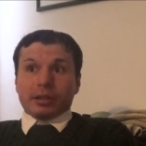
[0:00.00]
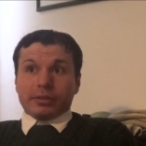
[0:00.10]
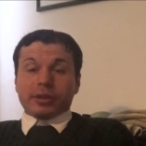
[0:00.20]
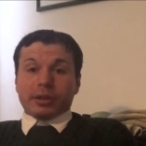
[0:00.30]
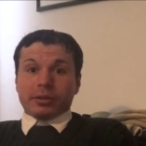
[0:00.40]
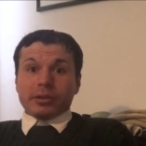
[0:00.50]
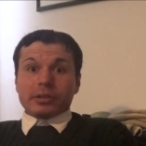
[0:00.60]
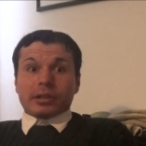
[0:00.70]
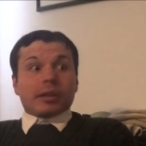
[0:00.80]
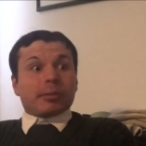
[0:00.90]

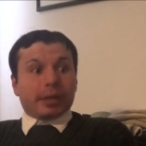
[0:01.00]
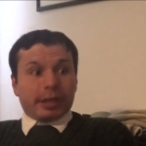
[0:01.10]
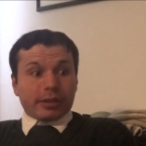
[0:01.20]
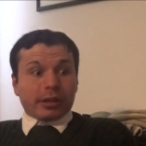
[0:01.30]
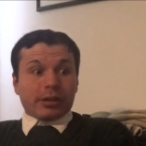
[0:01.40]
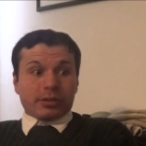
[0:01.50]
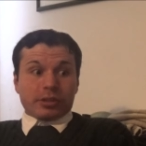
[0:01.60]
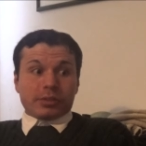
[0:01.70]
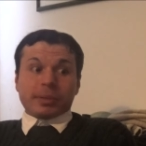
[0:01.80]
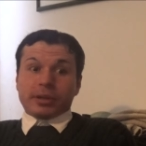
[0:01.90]
Fiona's. We had
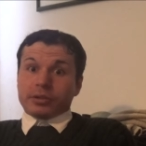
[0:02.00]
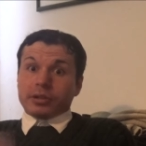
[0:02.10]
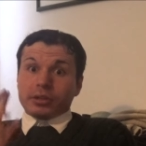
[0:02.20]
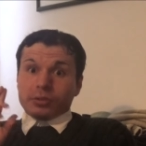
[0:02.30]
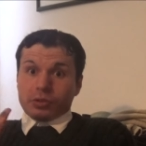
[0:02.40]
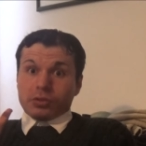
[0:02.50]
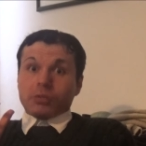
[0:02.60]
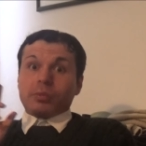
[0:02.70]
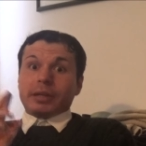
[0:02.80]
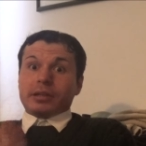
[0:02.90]
Hutch's birthday just
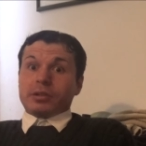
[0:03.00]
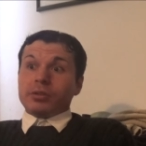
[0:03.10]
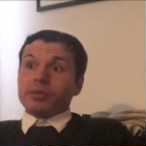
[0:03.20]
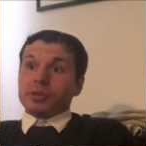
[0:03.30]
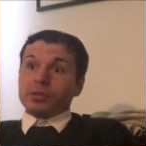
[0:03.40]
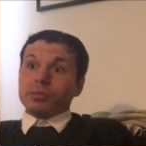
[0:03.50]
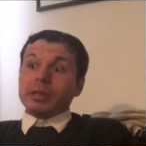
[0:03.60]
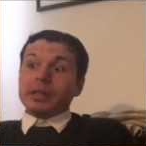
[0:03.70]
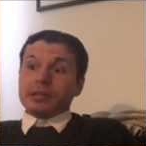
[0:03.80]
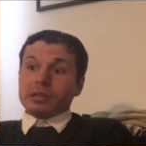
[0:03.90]
over two
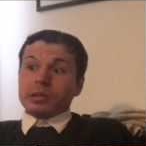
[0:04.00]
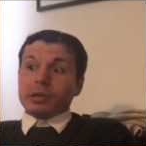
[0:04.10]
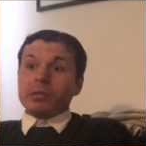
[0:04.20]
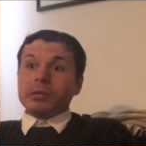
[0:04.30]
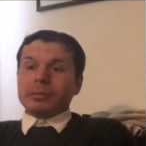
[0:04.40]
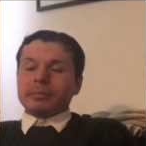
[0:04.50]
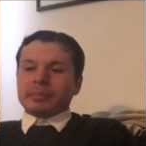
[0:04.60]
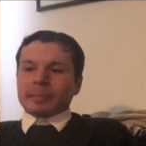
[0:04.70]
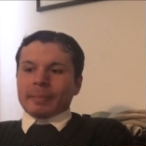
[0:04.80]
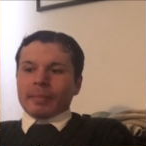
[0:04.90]
weeks ago.
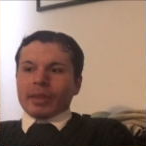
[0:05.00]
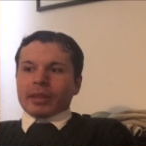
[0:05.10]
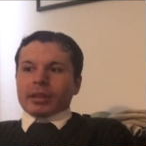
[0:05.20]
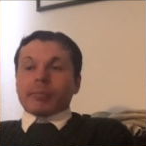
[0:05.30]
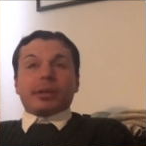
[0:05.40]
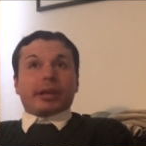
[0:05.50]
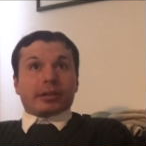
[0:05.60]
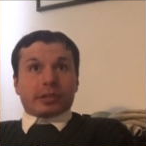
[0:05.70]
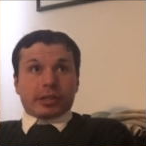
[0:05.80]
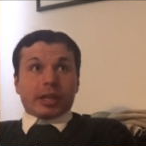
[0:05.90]
We had
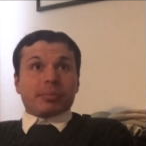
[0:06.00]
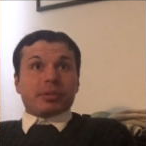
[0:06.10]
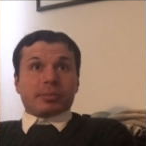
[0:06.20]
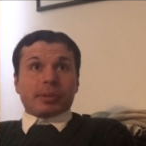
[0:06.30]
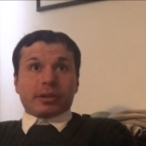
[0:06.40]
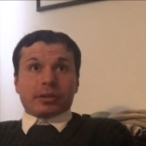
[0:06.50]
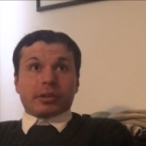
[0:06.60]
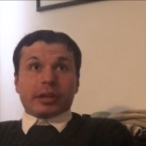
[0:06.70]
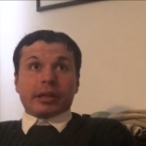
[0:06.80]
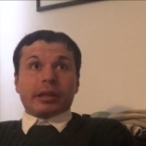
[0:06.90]
Sapper's
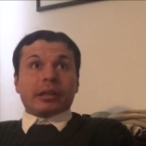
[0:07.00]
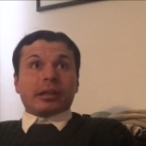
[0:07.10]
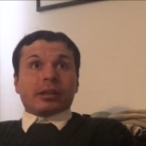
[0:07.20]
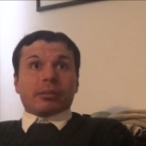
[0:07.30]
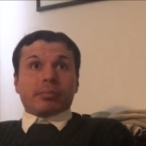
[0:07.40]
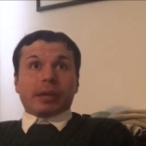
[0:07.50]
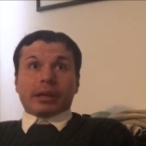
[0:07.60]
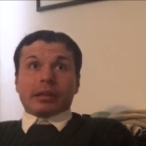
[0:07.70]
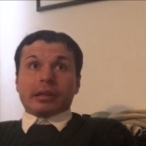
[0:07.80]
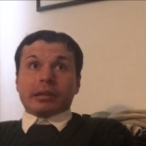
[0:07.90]
birthday
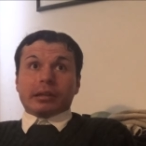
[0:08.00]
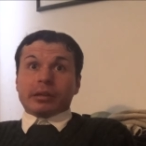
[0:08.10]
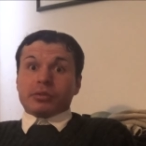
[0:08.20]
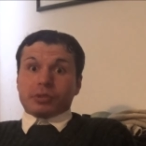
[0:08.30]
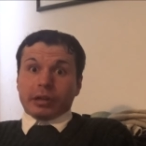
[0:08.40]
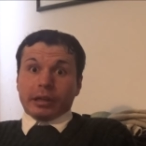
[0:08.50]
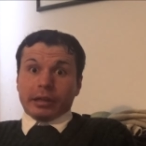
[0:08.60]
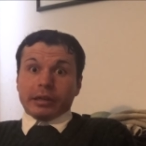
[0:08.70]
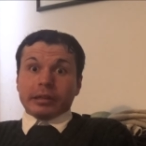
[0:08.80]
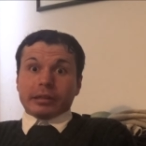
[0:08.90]
back in
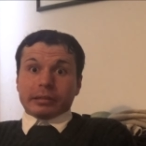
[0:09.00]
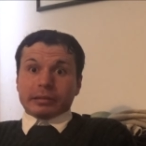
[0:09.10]
July.